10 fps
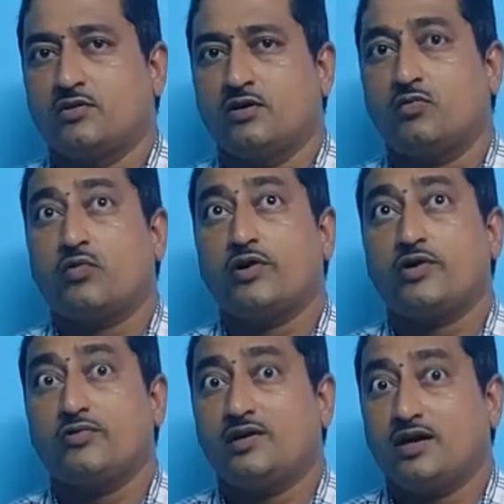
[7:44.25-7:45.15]
Why do
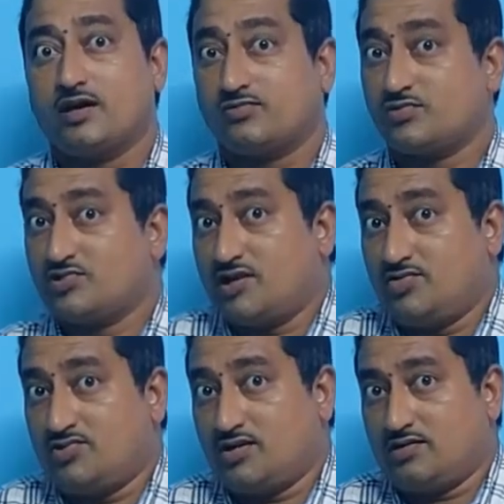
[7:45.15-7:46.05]
we have to
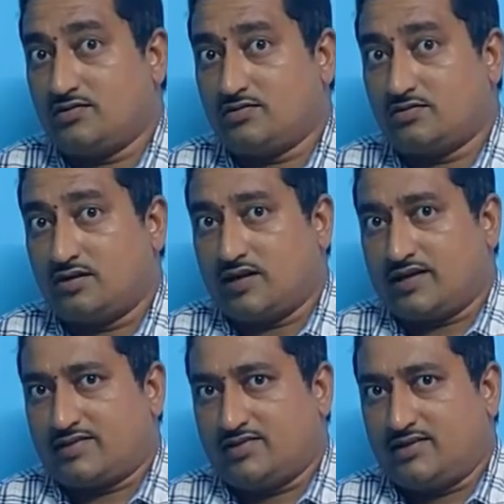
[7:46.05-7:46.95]
change here
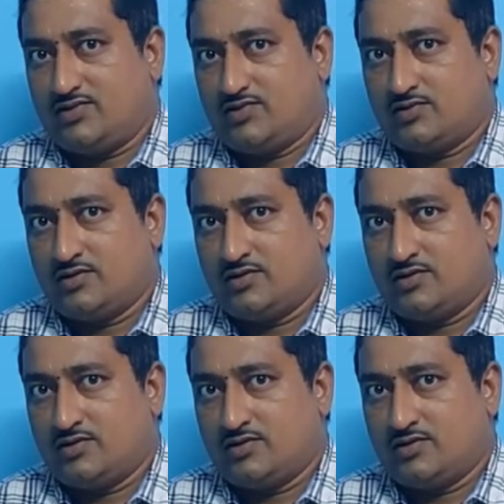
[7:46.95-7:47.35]
like this?